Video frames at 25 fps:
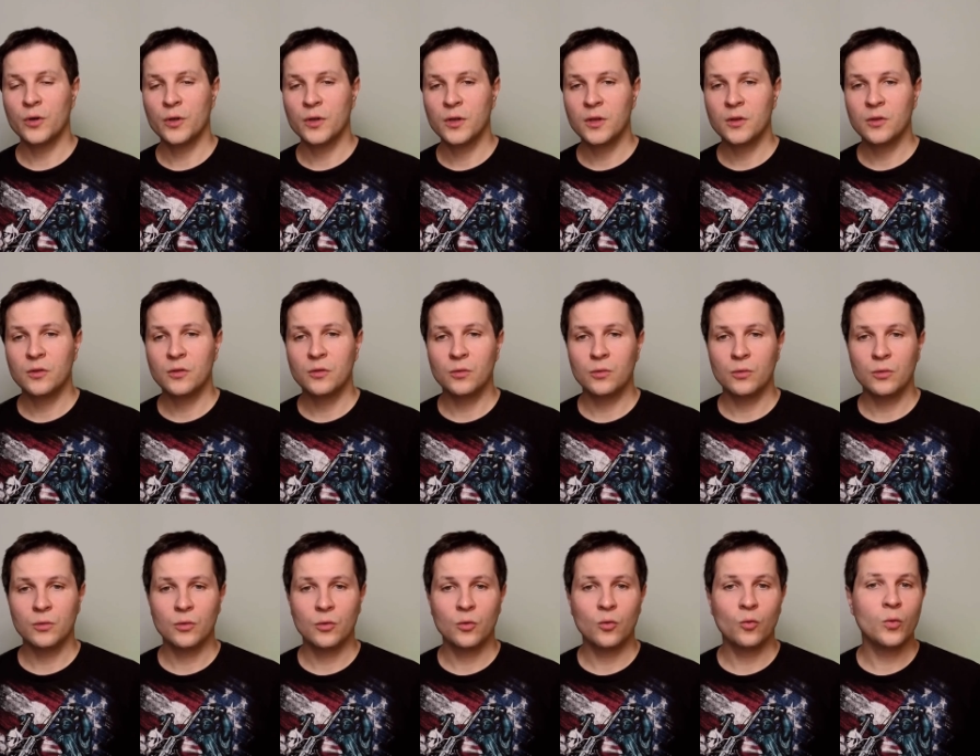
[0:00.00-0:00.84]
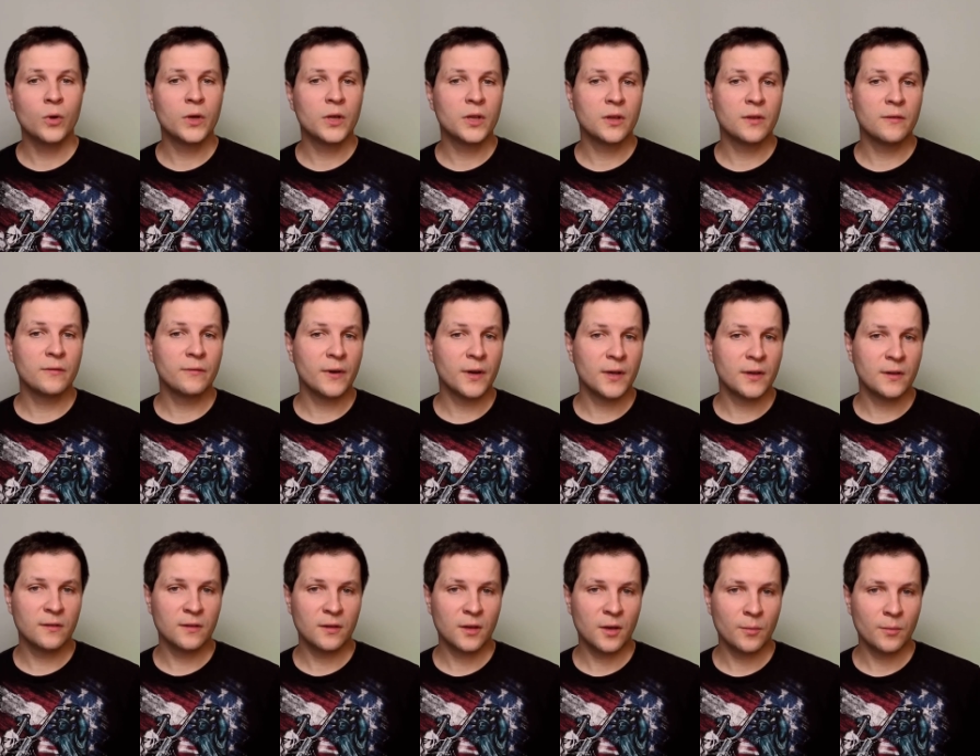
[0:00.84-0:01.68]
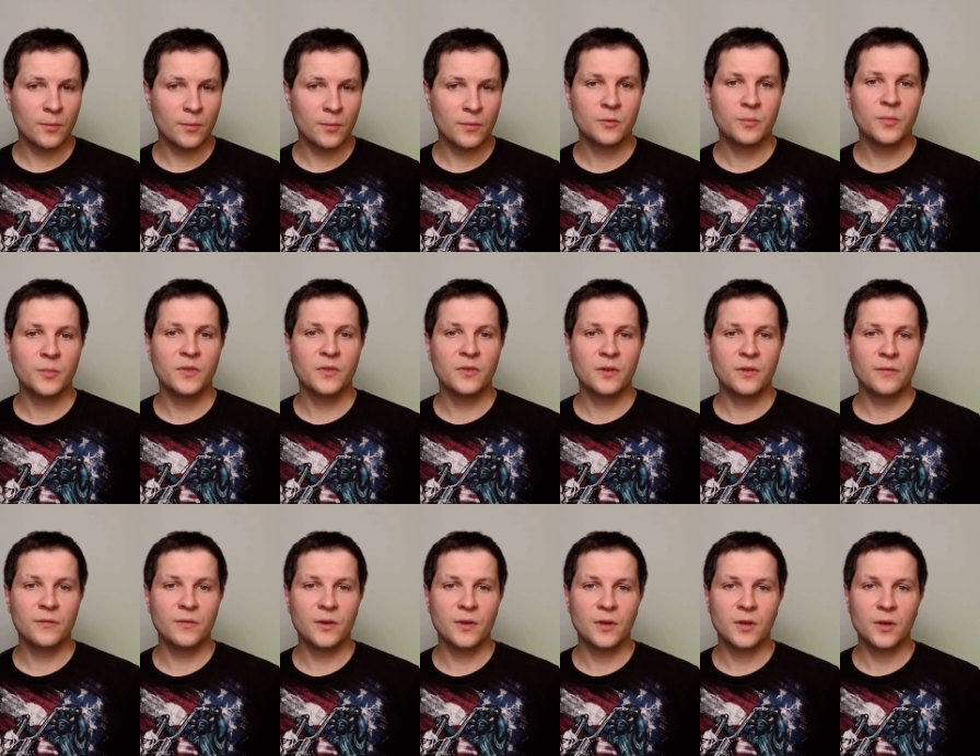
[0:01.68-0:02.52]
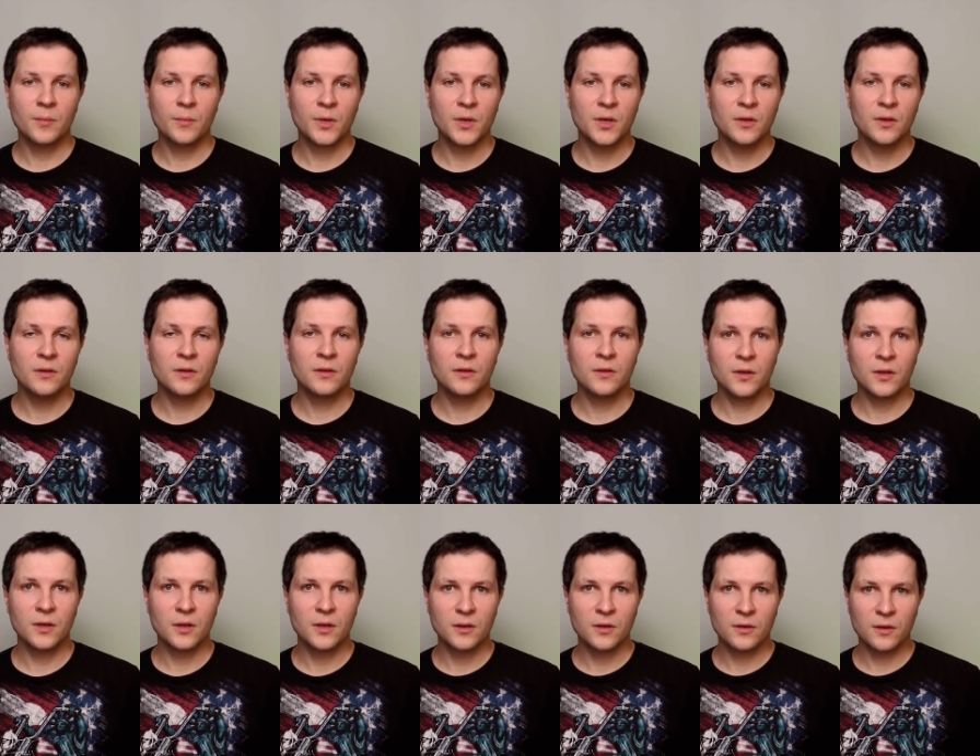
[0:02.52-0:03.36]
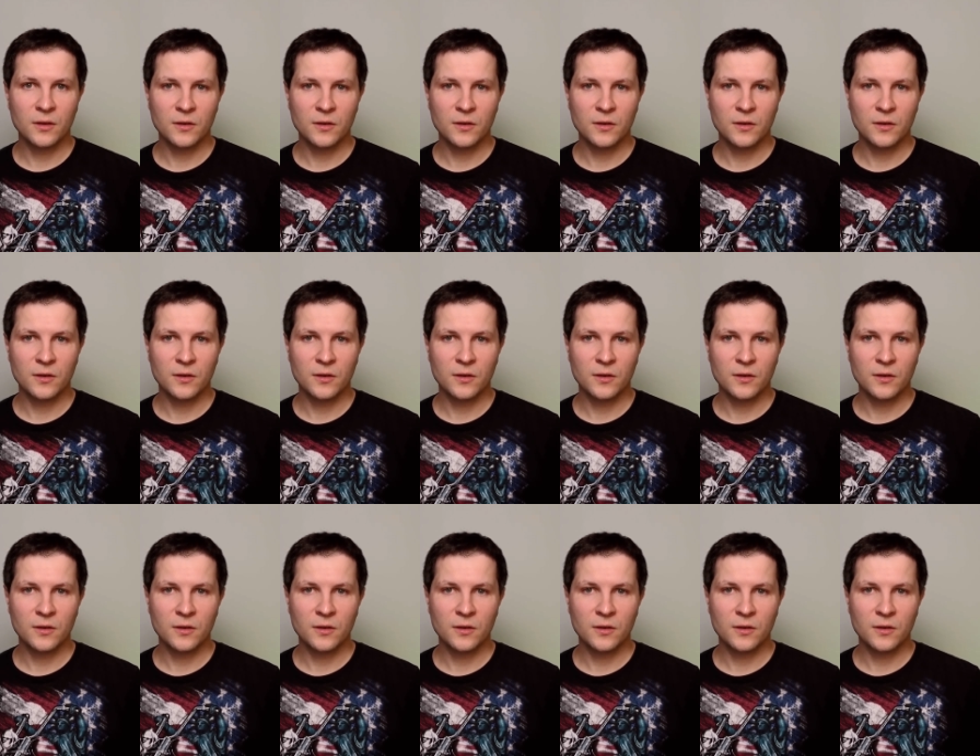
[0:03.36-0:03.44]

need to quickly find some specific commit in the Git